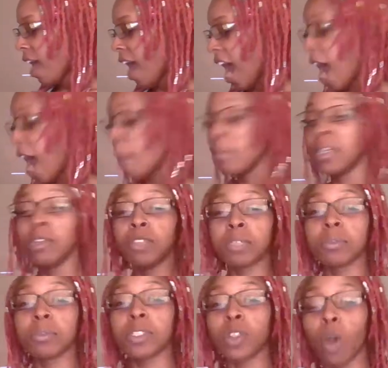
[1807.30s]
gonna do
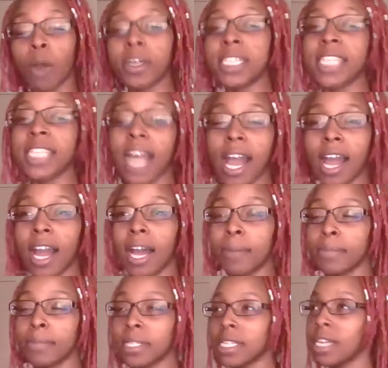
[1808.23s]
some story
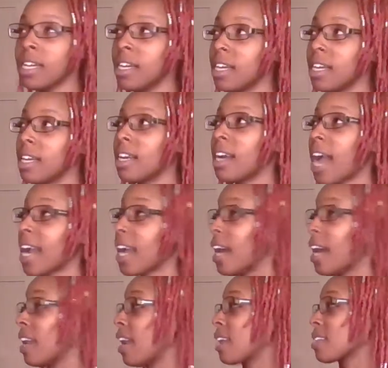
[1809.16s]
times. I
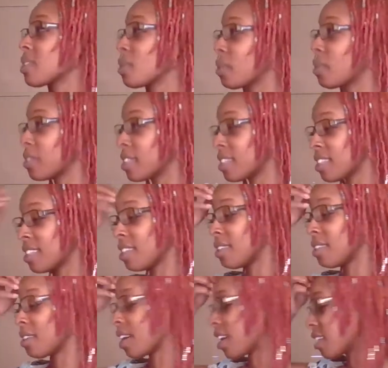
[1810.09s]
got a lot of stories.
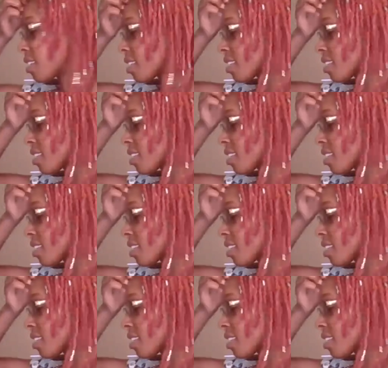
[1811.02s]
Oh gosh,